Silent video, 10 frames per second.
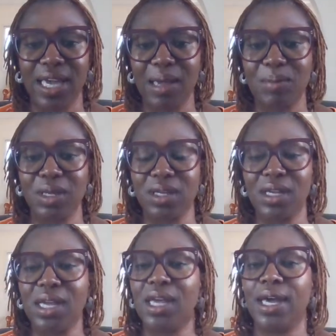in the
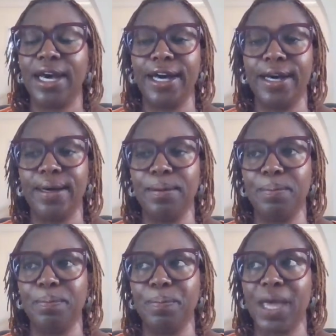Gambia.
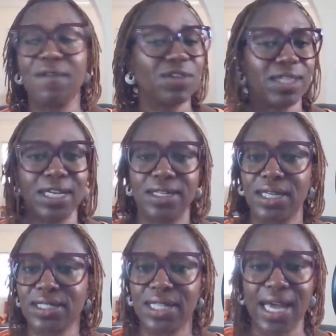Everything
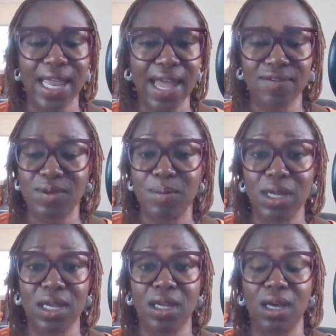does not have to
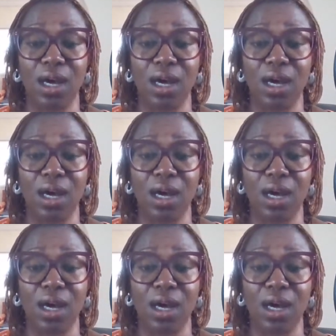be